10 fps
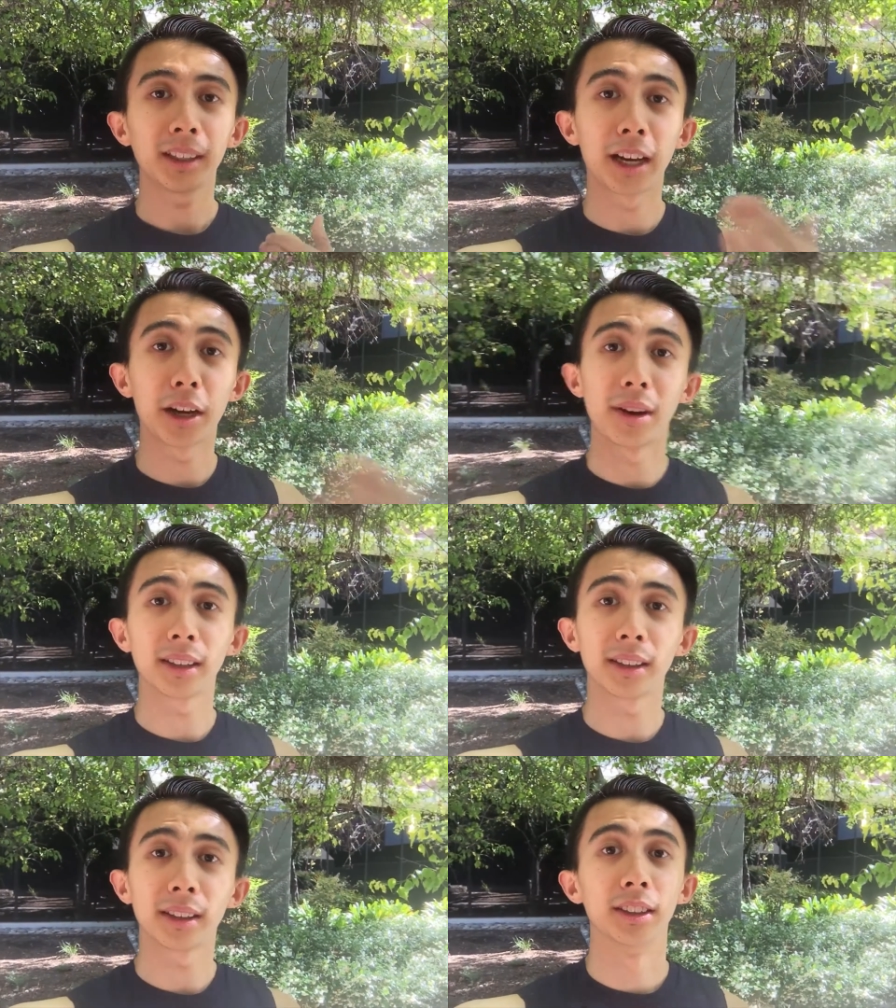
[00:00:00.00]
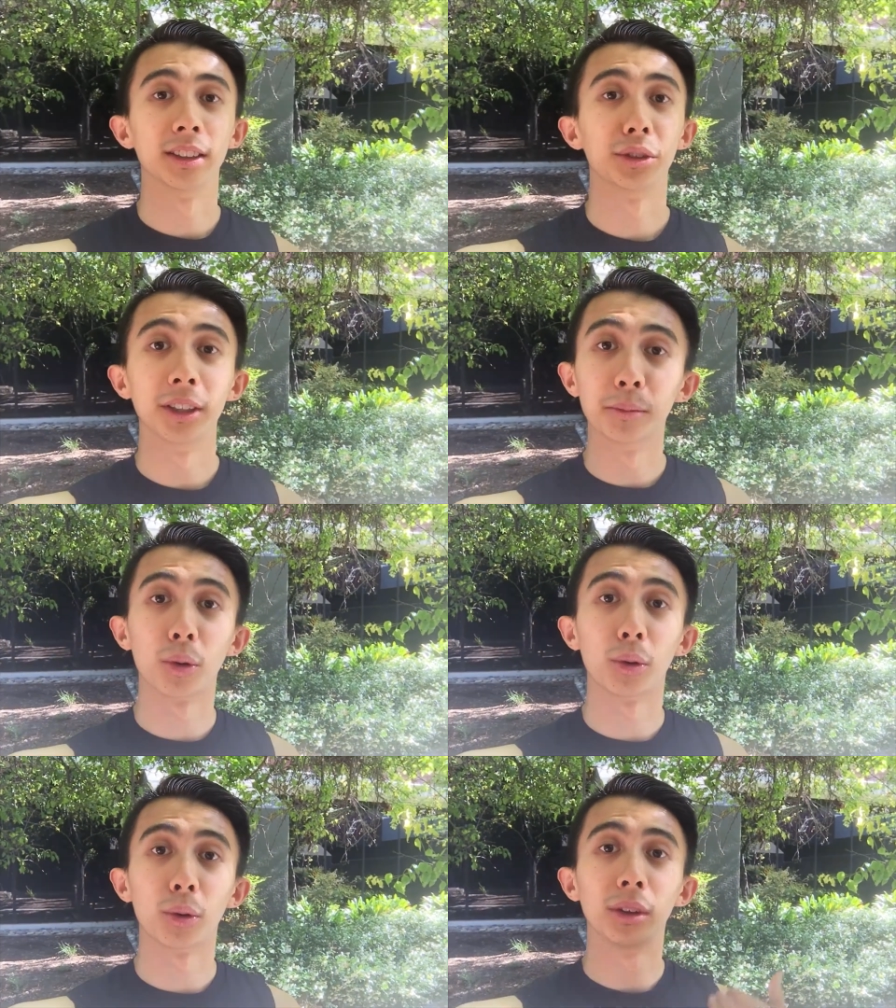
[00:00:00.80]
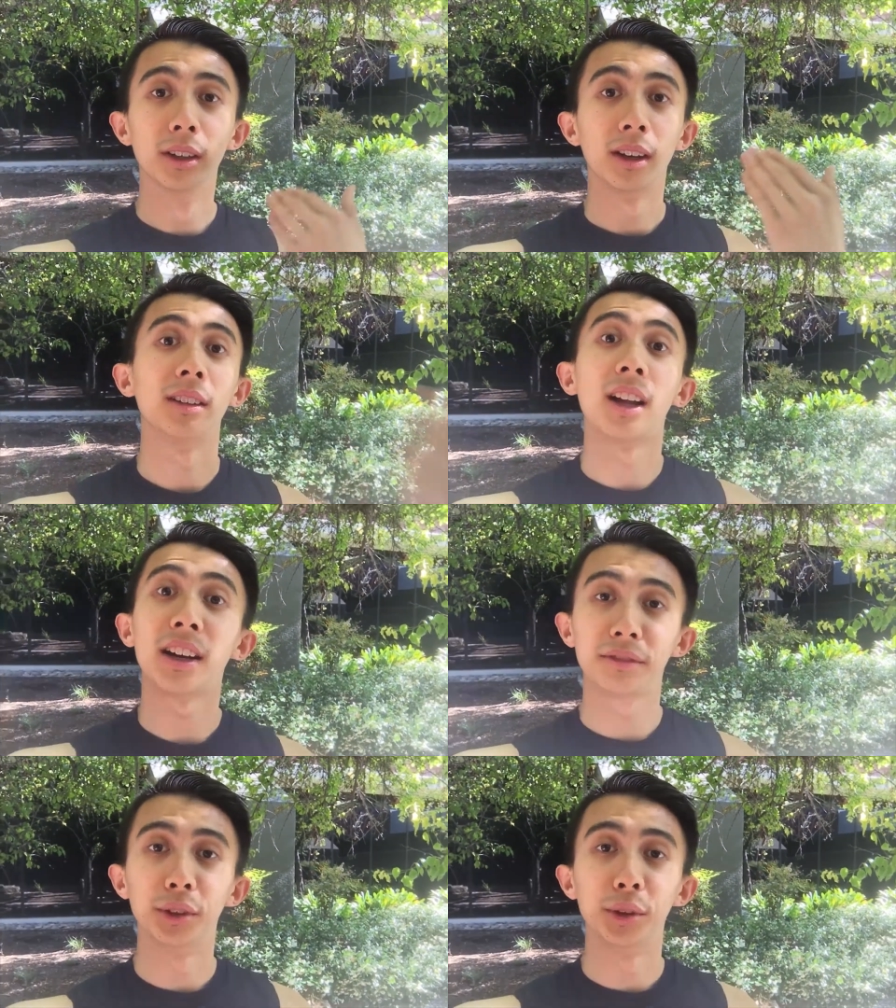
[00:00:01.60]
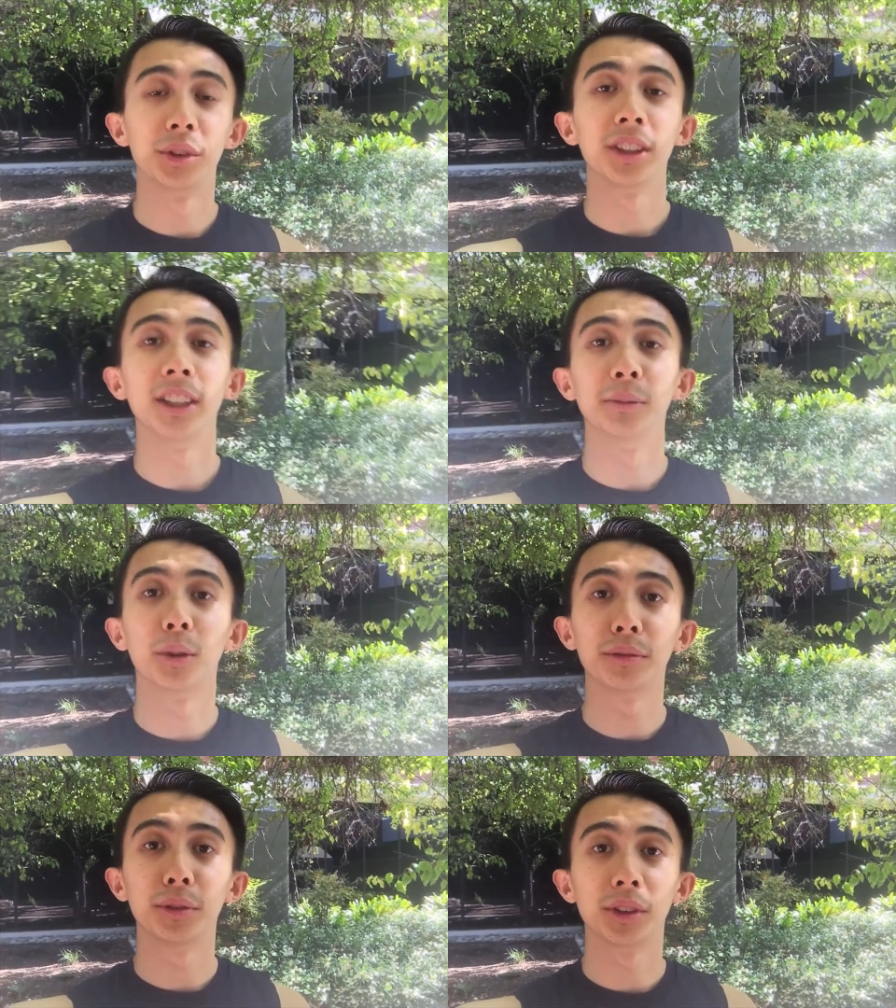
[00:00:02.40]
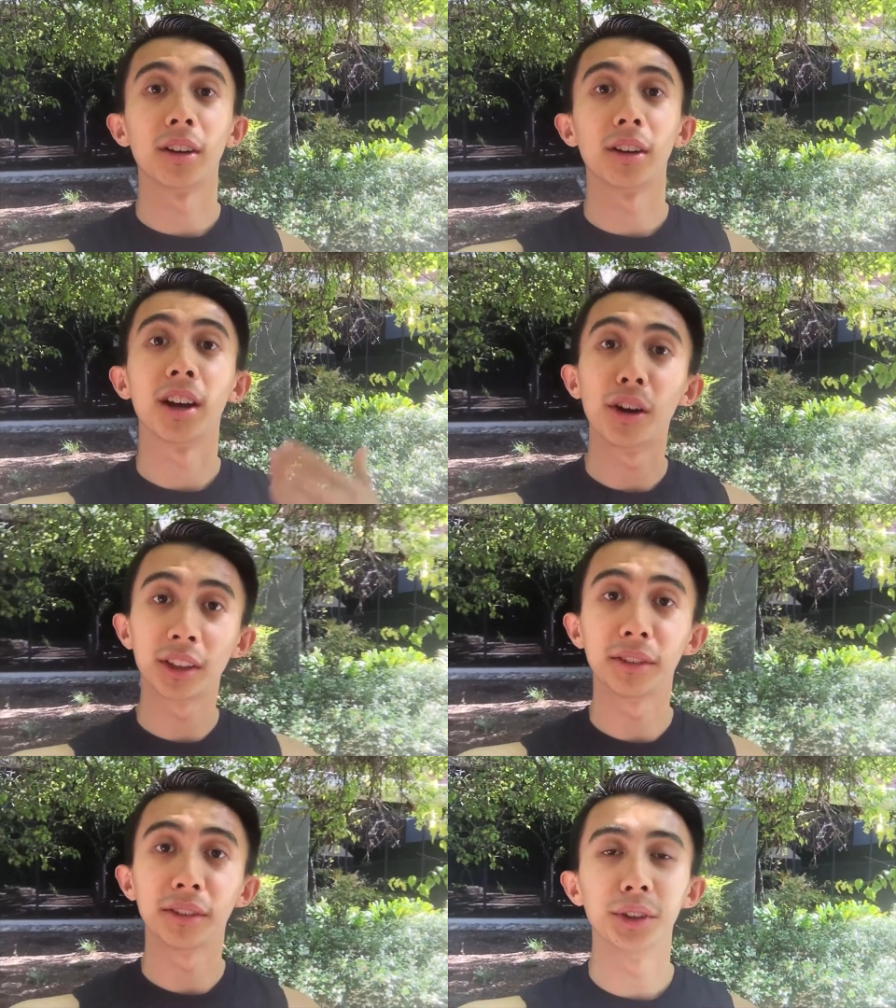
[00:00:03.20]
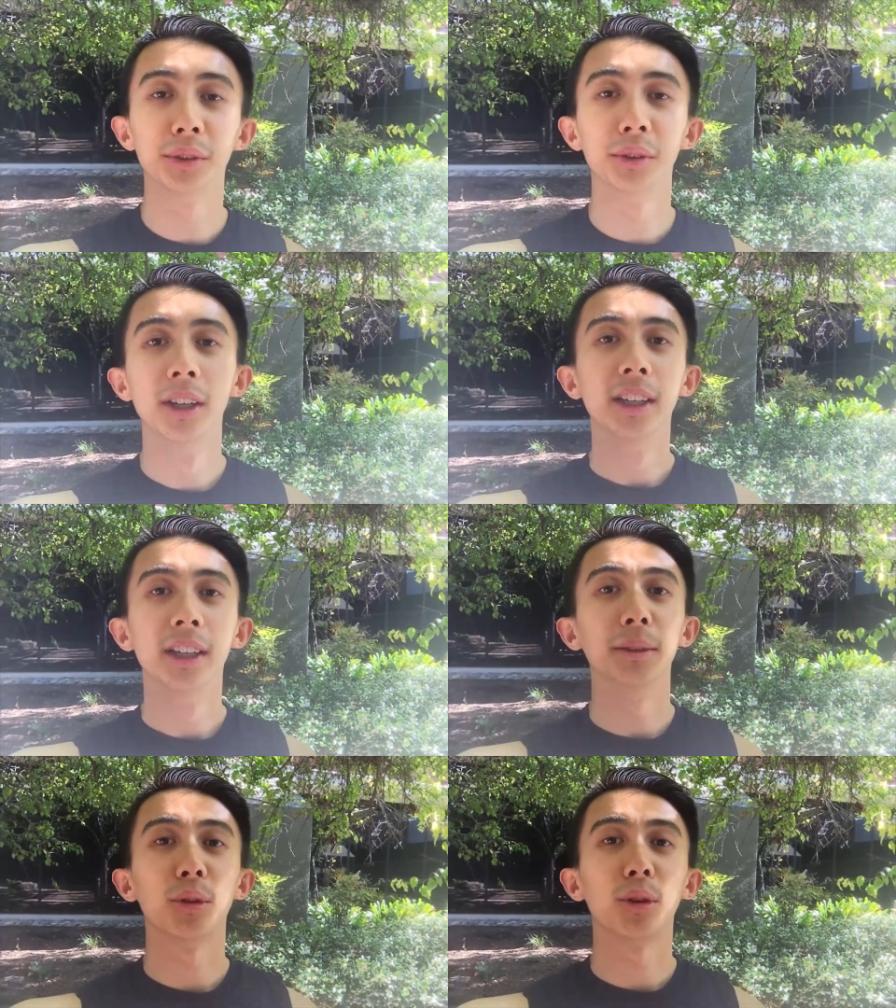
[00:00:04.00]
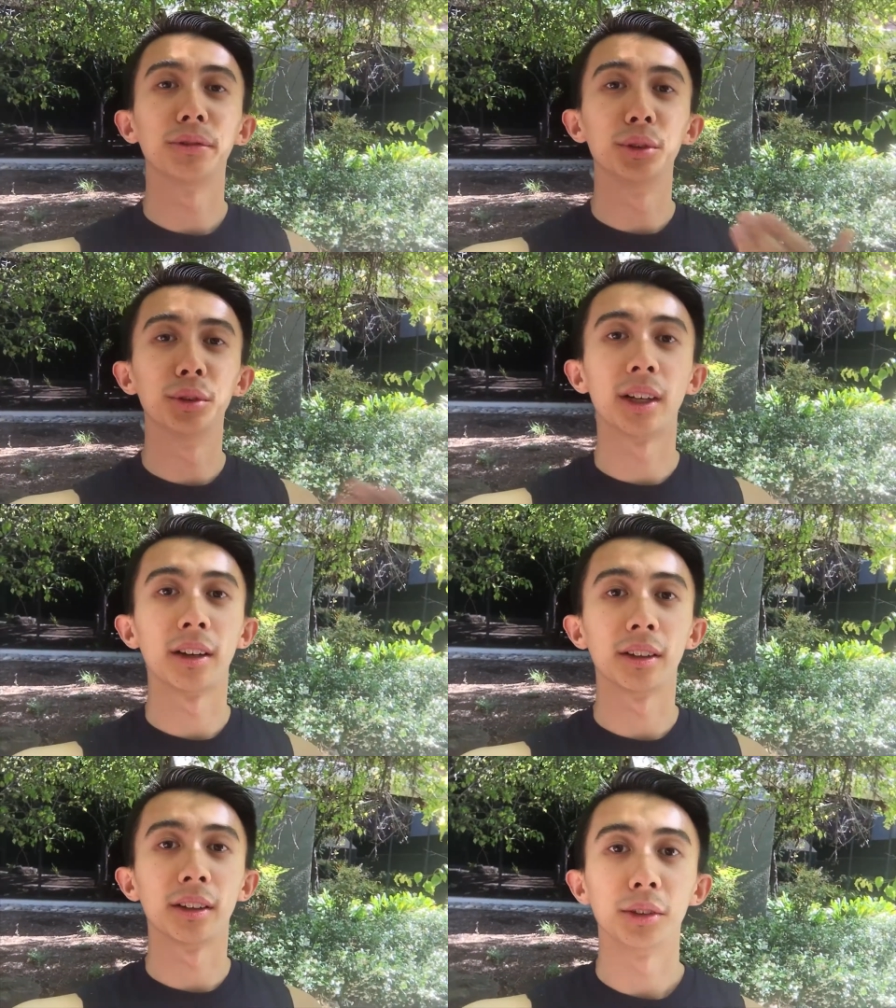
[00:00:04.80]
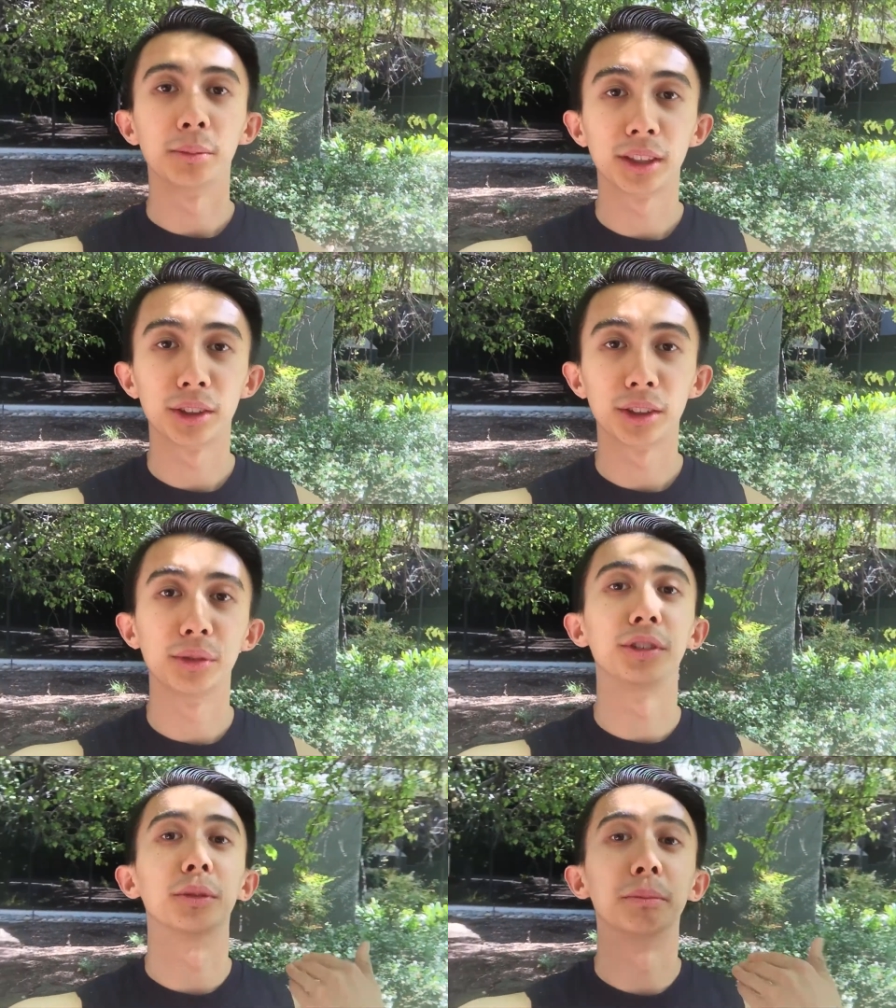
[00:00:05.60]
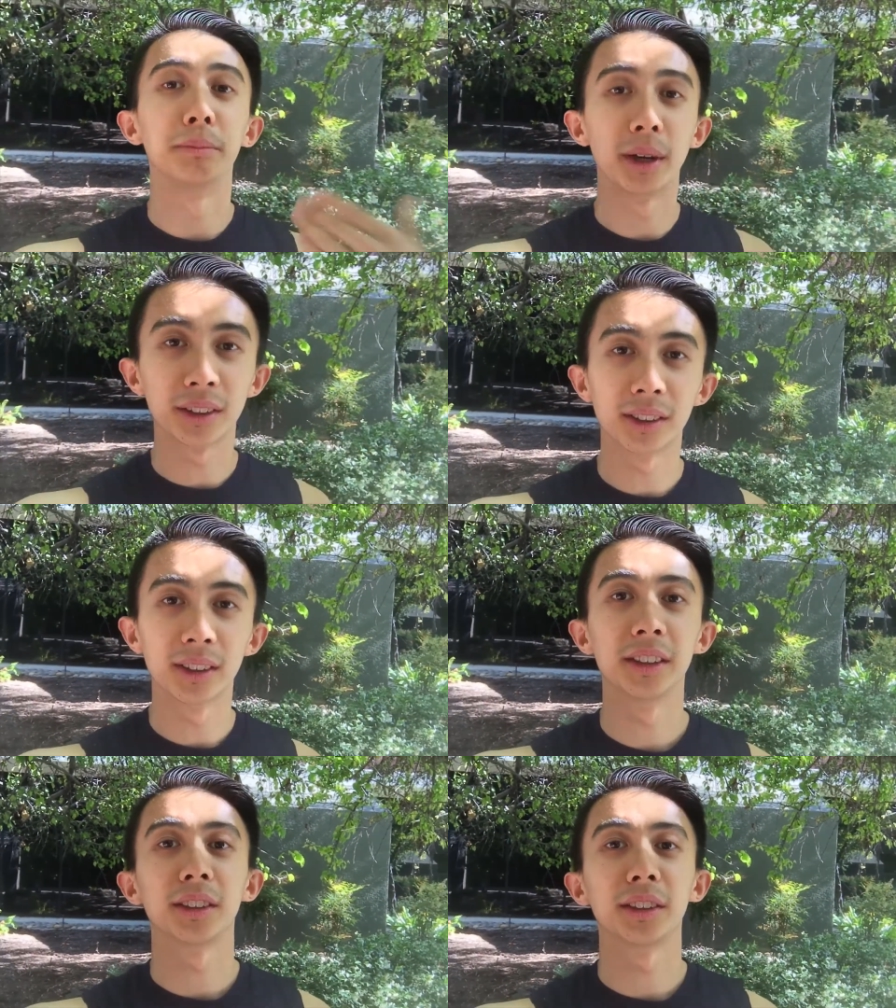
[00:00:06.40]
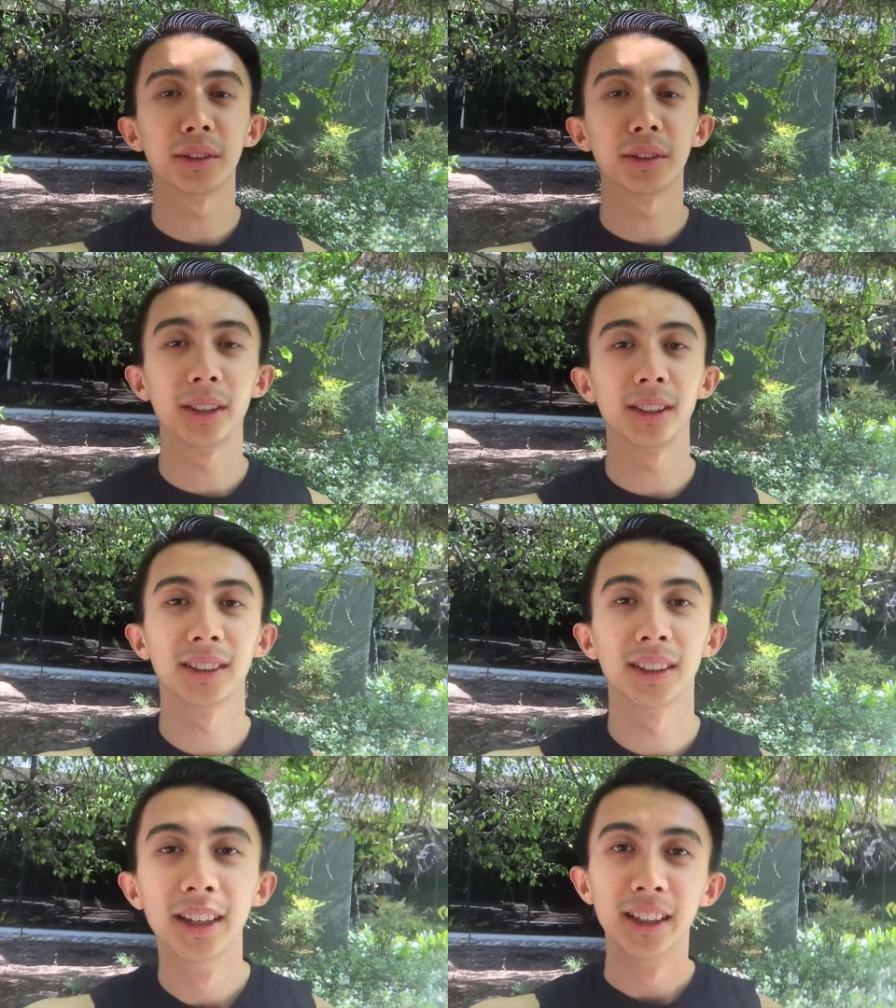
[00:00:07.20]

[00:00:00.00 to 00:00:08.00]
counteract that is to eat more uh, live foods. Eat more foods that are healthy for you. Eat more foods that makes you feel better in a different ways.